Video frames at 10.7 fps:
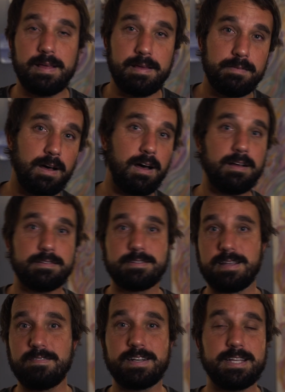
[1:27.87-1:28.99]

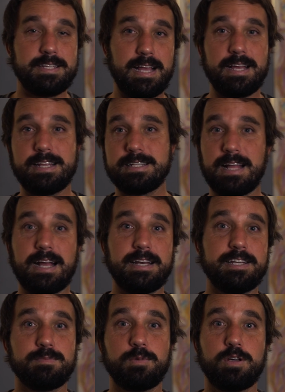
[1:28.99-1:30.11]
70s, 80s,
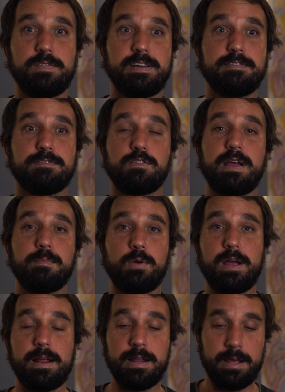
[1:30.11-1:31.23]
90s movie frame
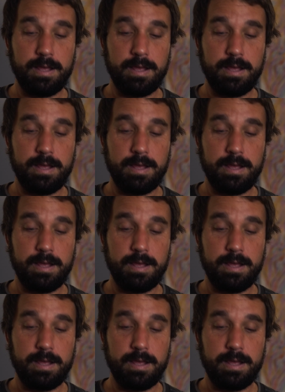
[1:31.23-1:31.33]
rate.